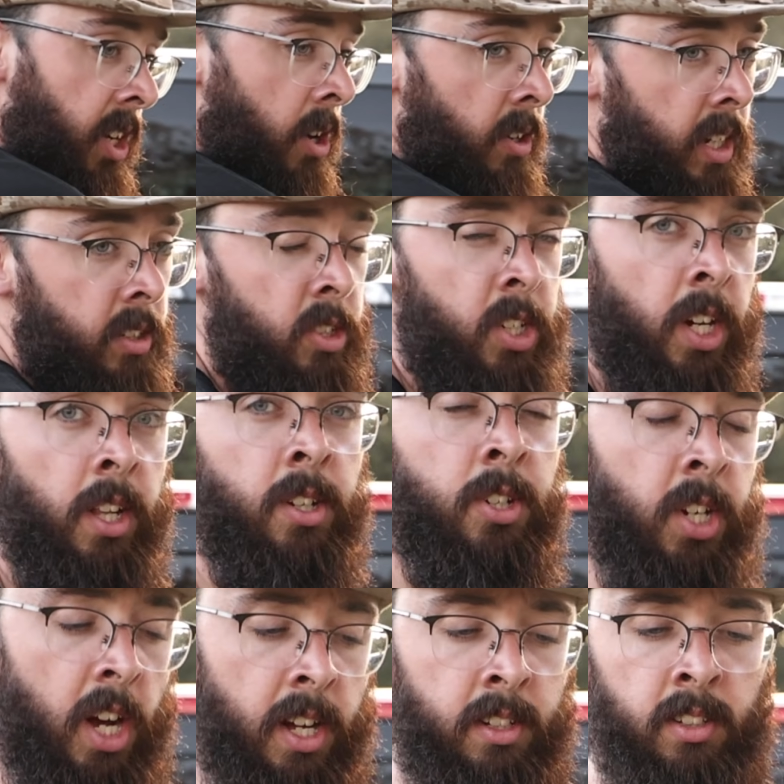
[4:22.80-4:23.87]
known as Jello
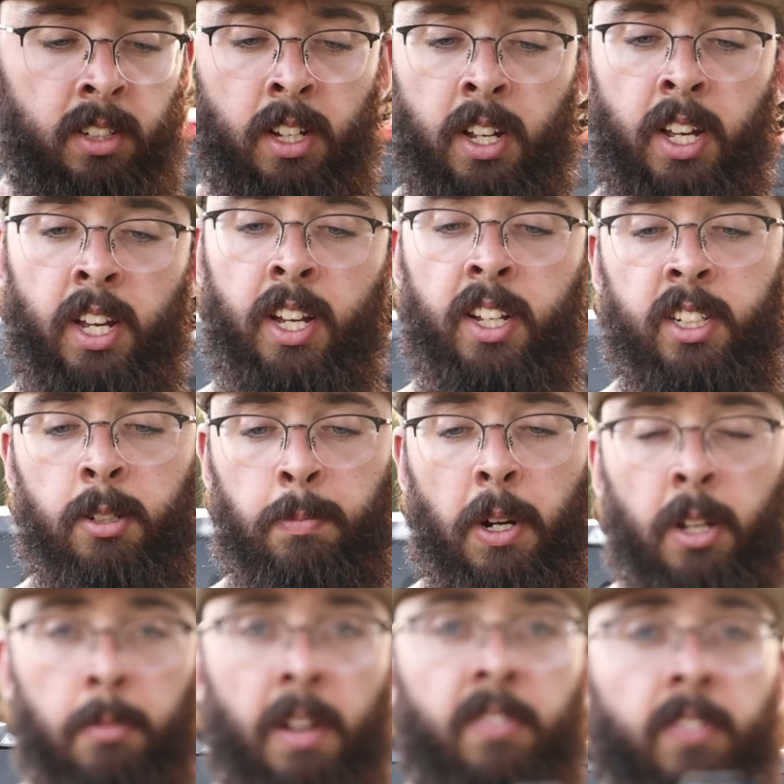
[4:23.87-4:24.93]
shots. These are probably my